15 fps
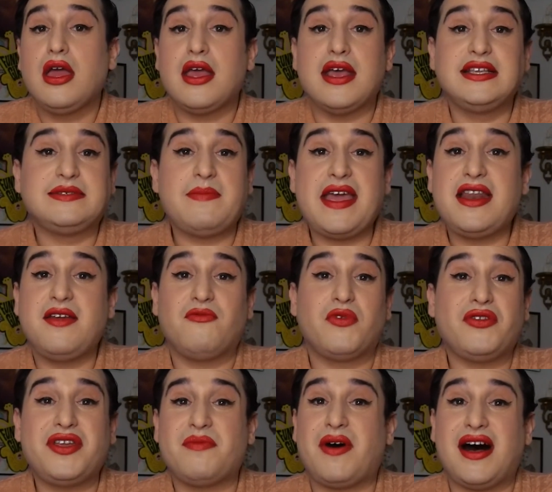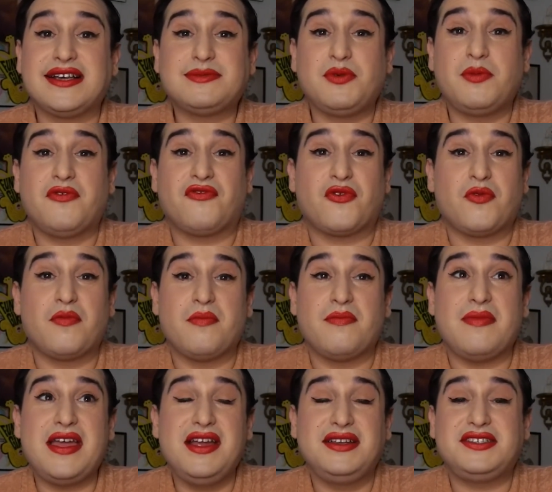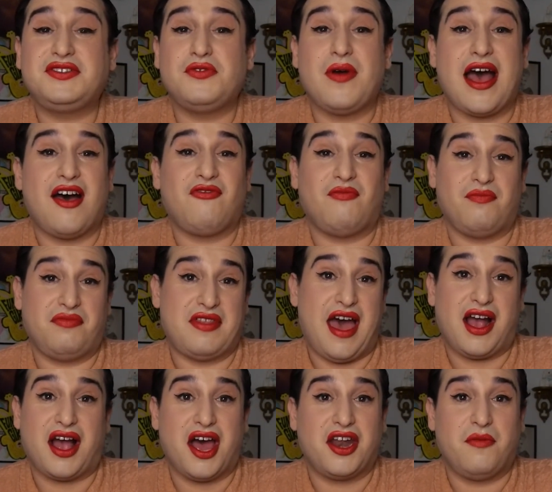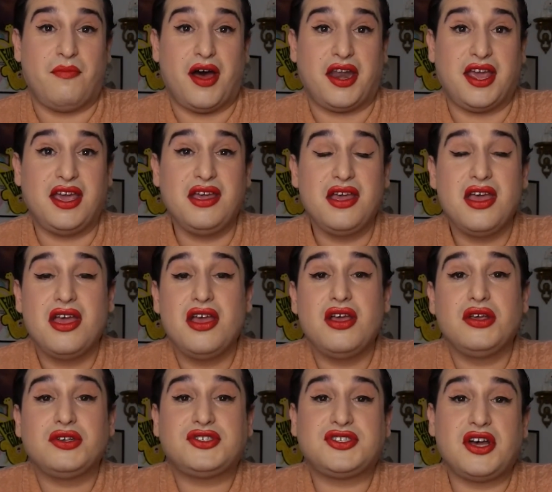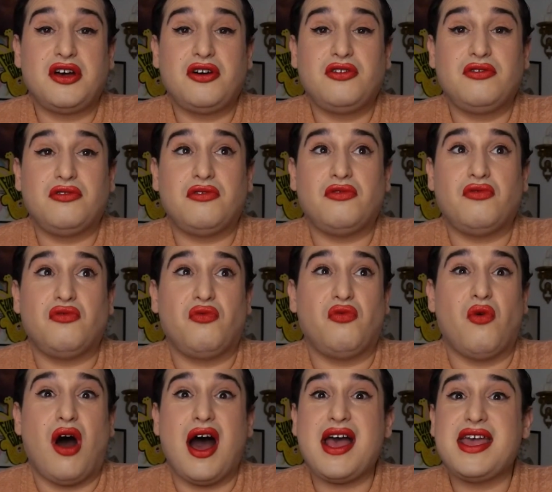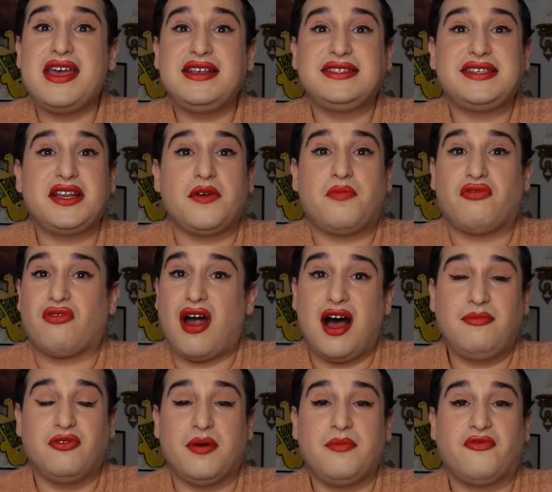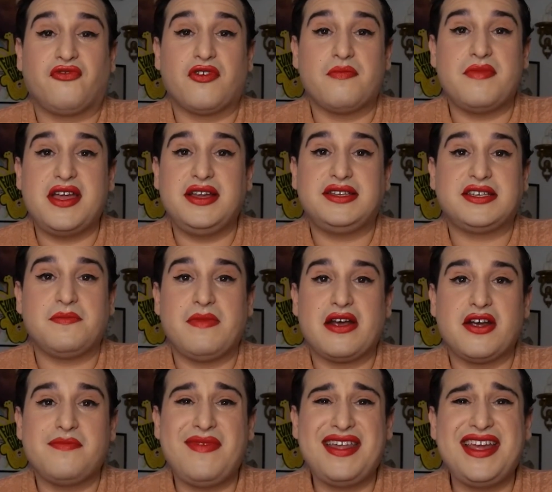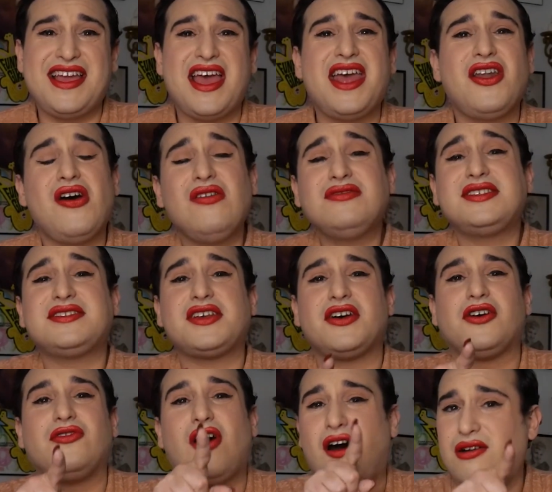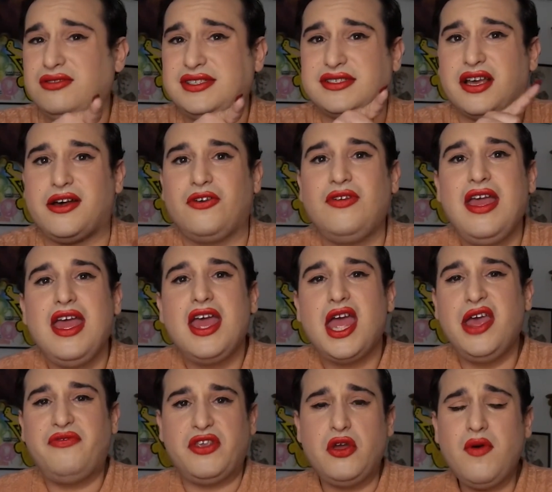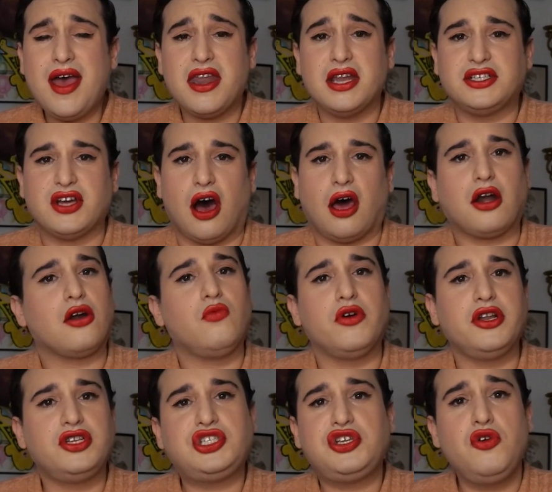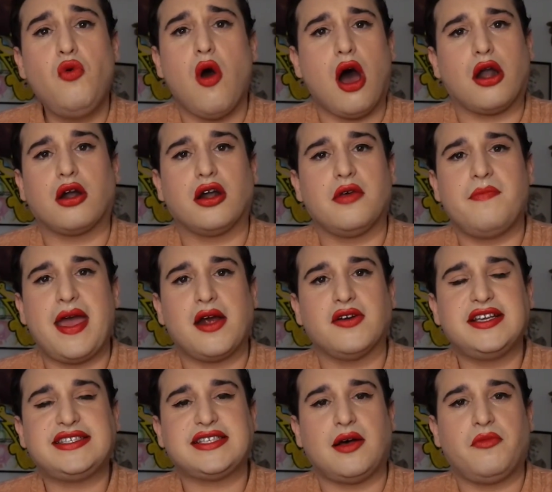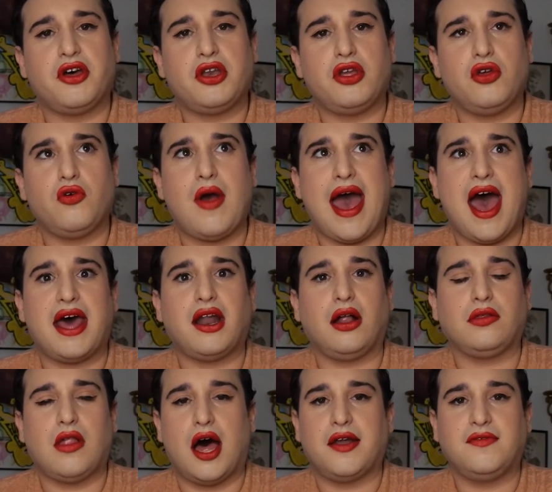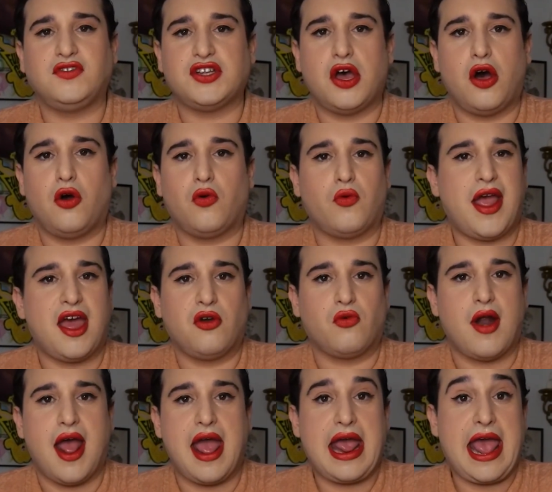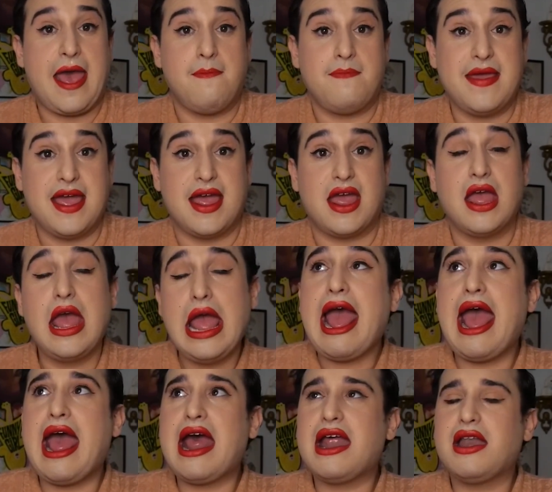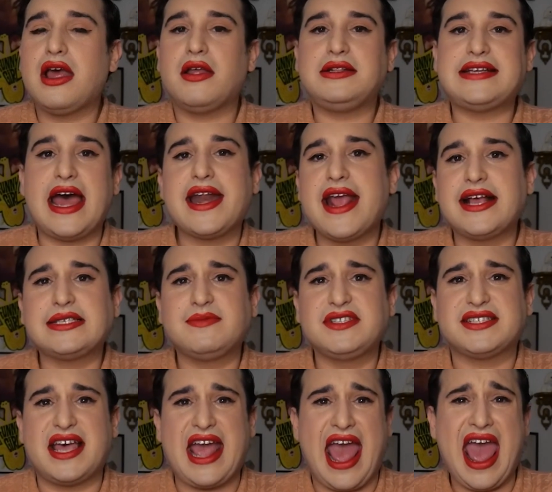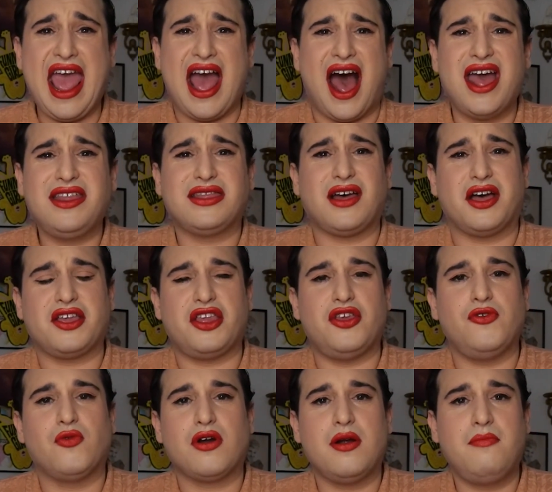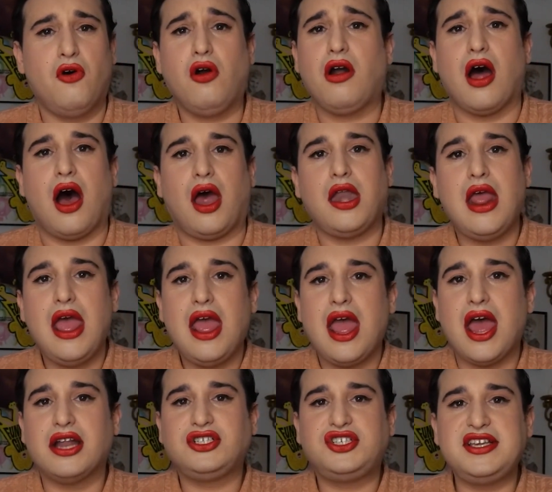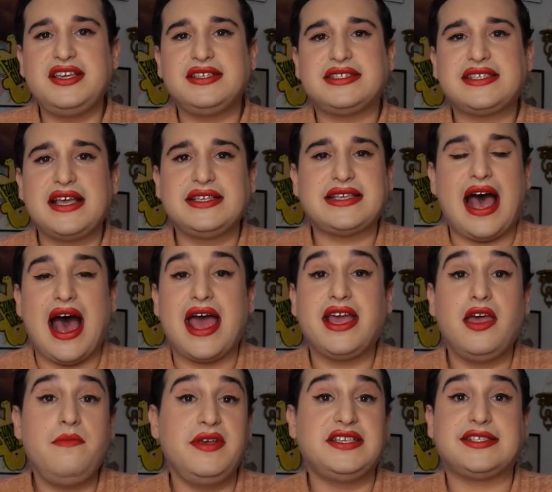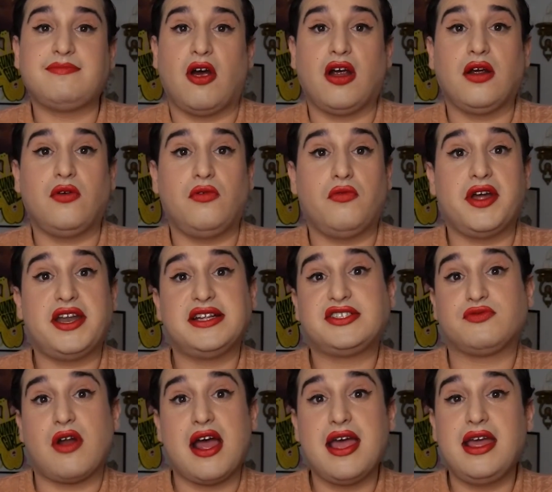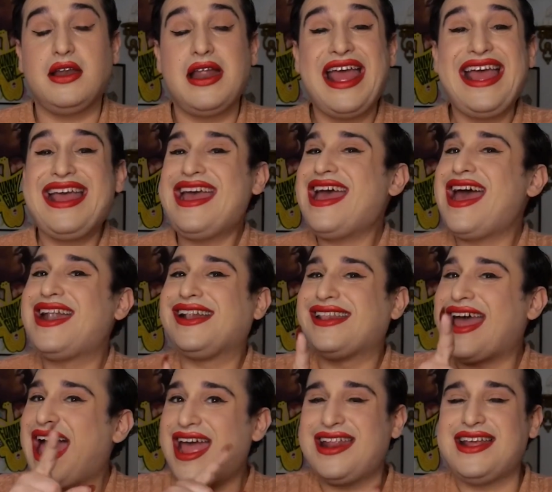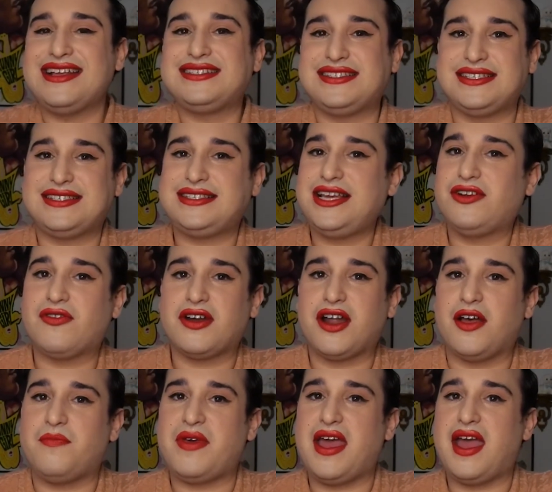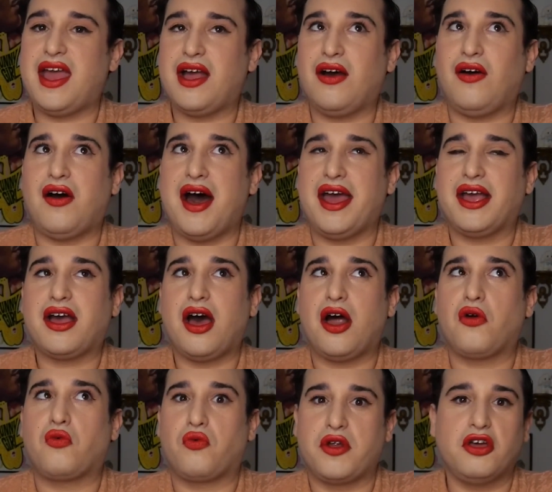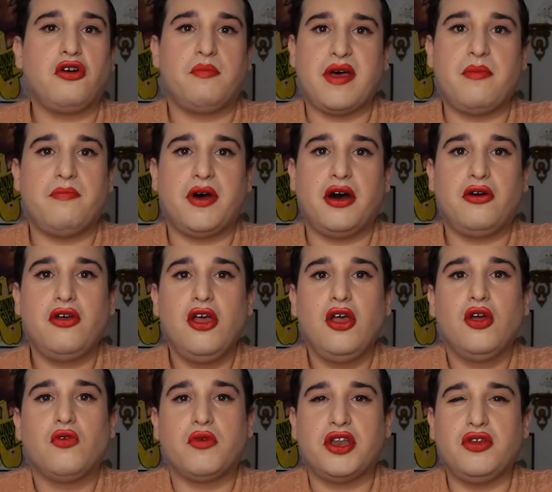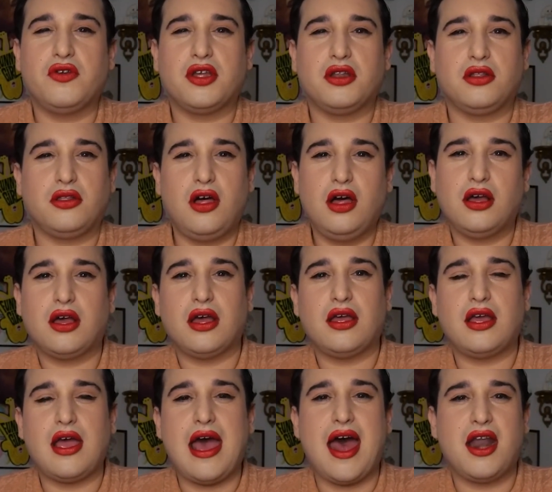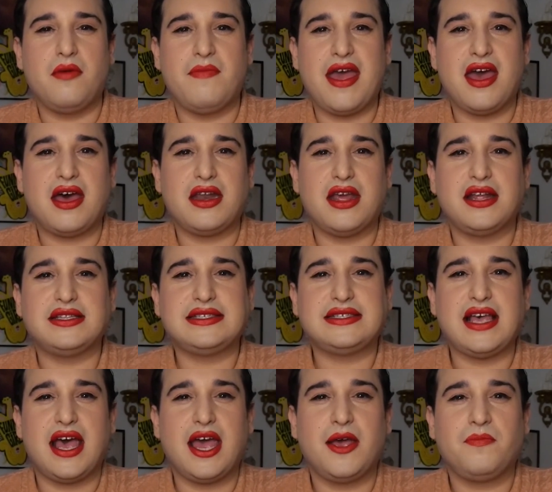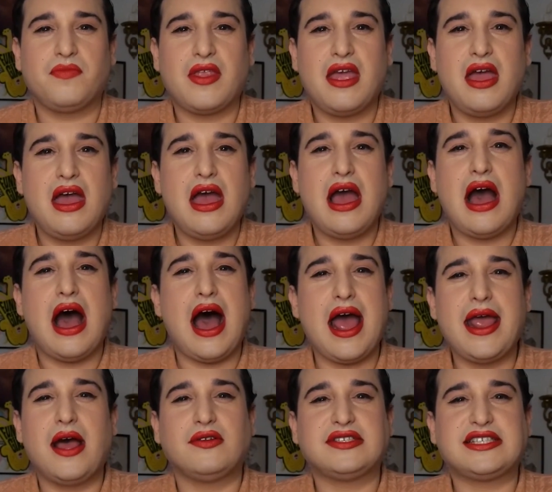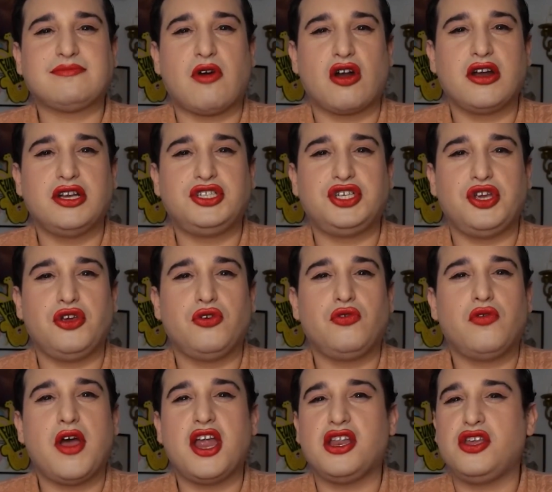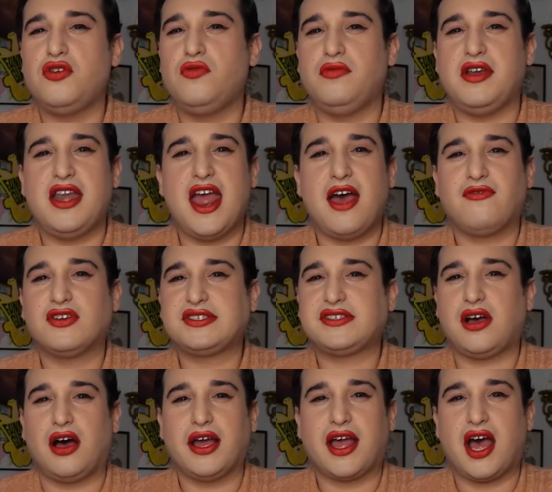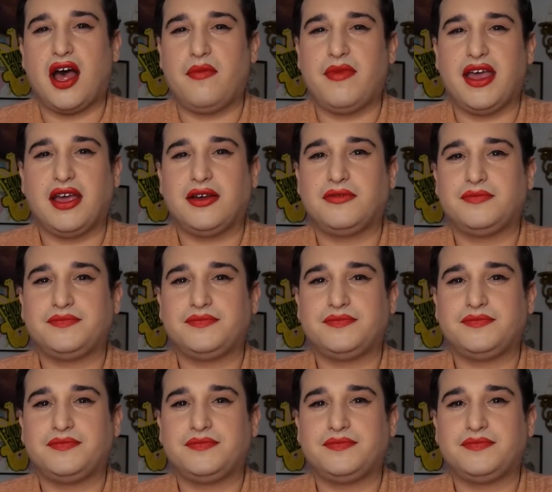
has made it really impossible for me to have that kind of money. So why is it a problem for me to marry money? And also, if you had a daughter, wouldn't you want her to marry someone who had a lot of dough and Ray and me? And Daddy Esmond's like, hey, I thought you were a moron. And she says, I can be smart when it's right. And that is the secret of being like a real bimbo. When you can look at a man and say, I outsmarted you, and you never saw it coming